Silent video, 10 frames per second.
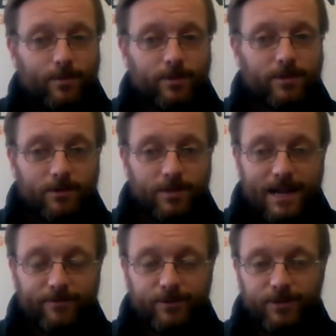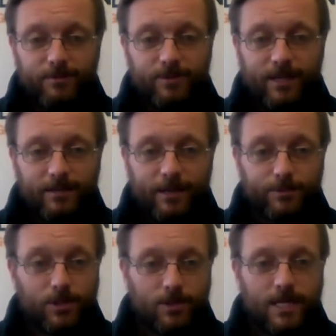We were there in the afternoon, and it
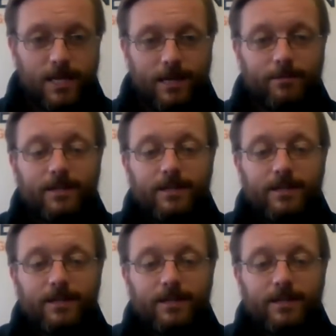was a good time.